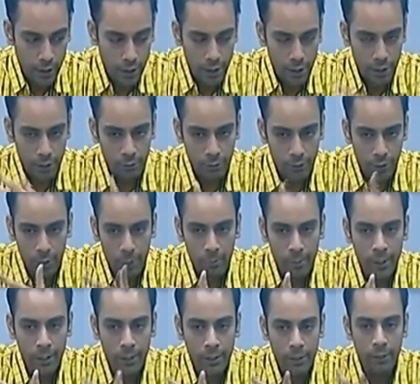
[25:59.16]

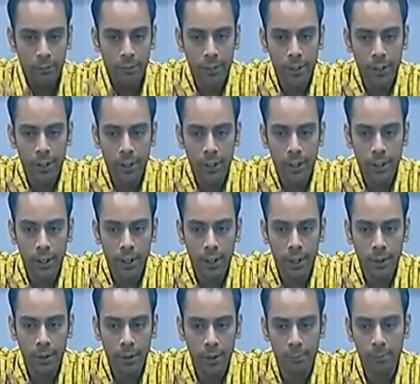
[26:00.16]
involvement of
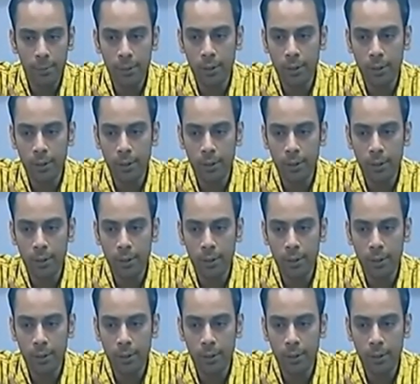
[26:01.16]
a government